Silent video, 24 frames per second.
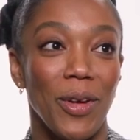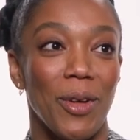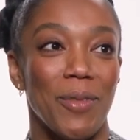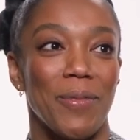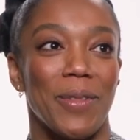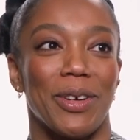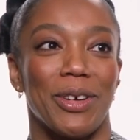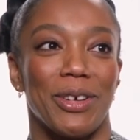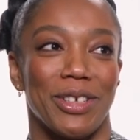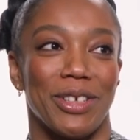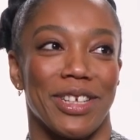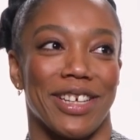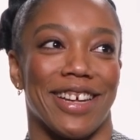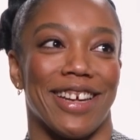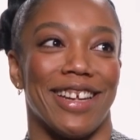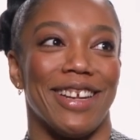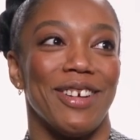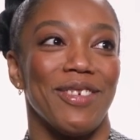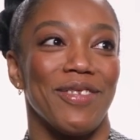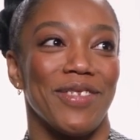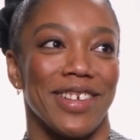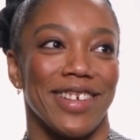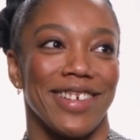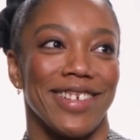Oh my God, I
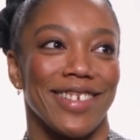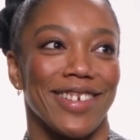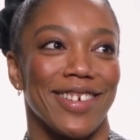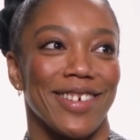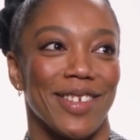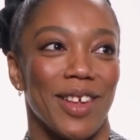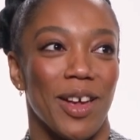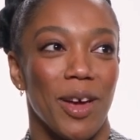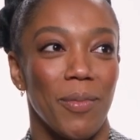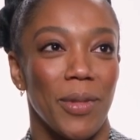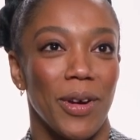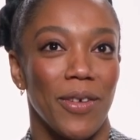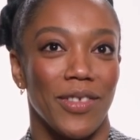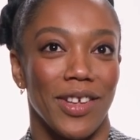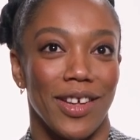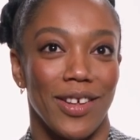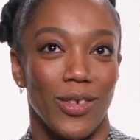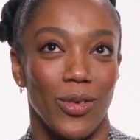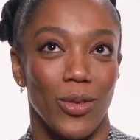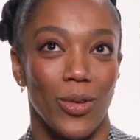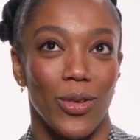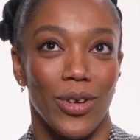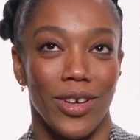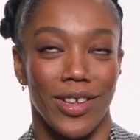love this because her birthday
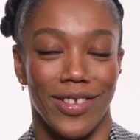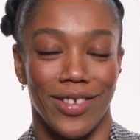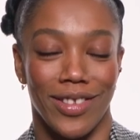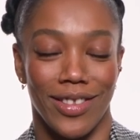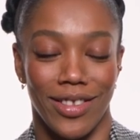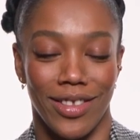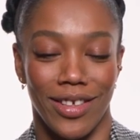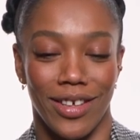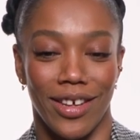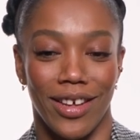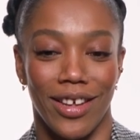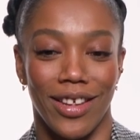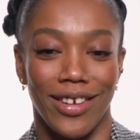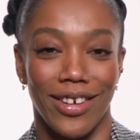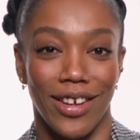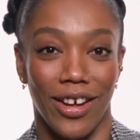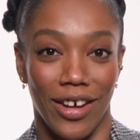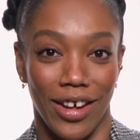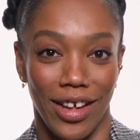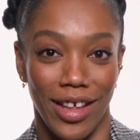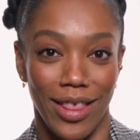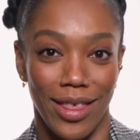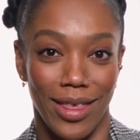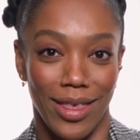is August the
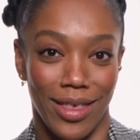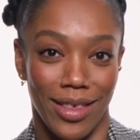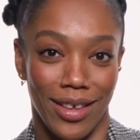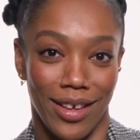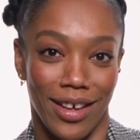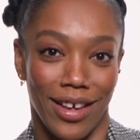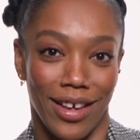9th